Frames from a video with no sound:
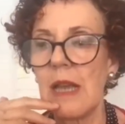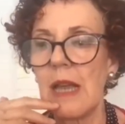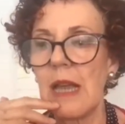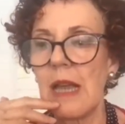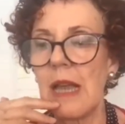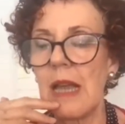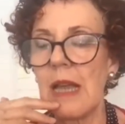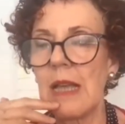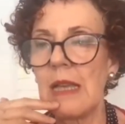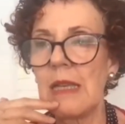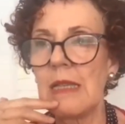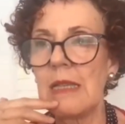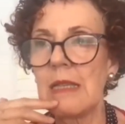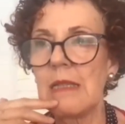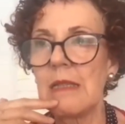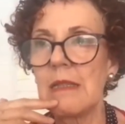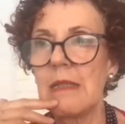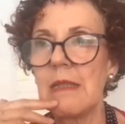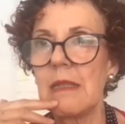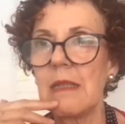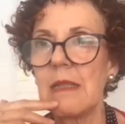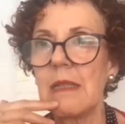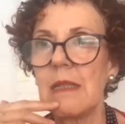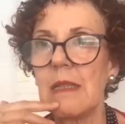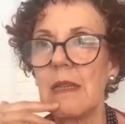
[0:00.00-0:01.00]
And
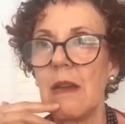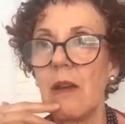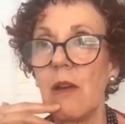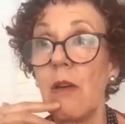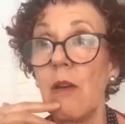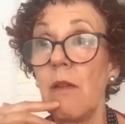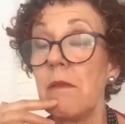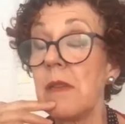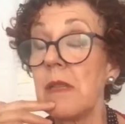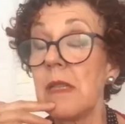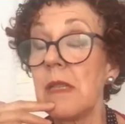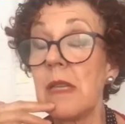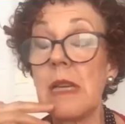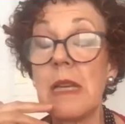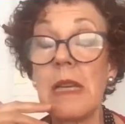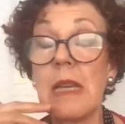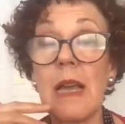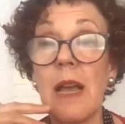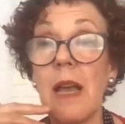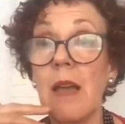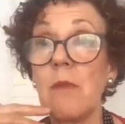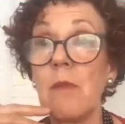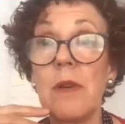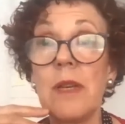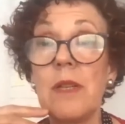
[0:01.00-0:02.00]
obviously
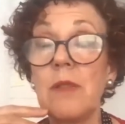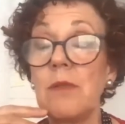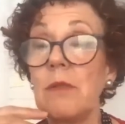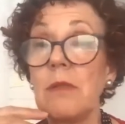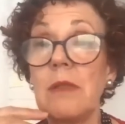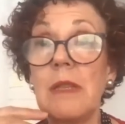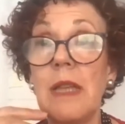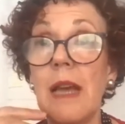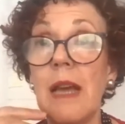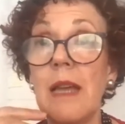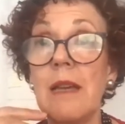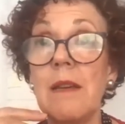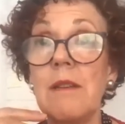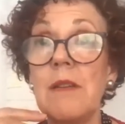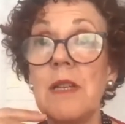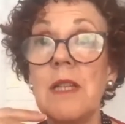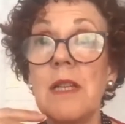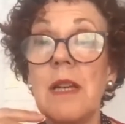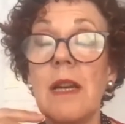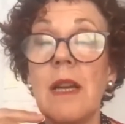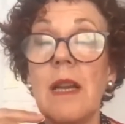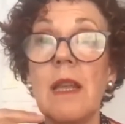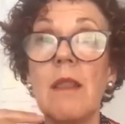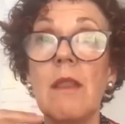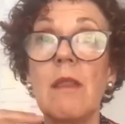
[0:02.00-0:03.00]
I went to tanneries
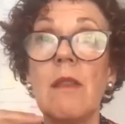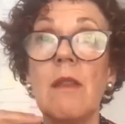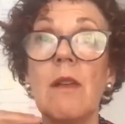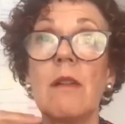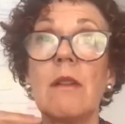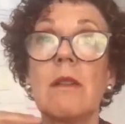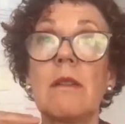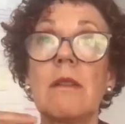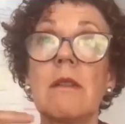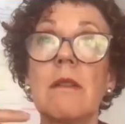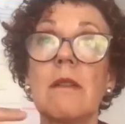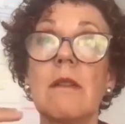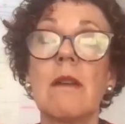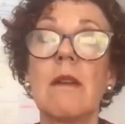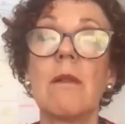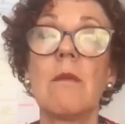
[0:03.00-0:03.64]
and I thought,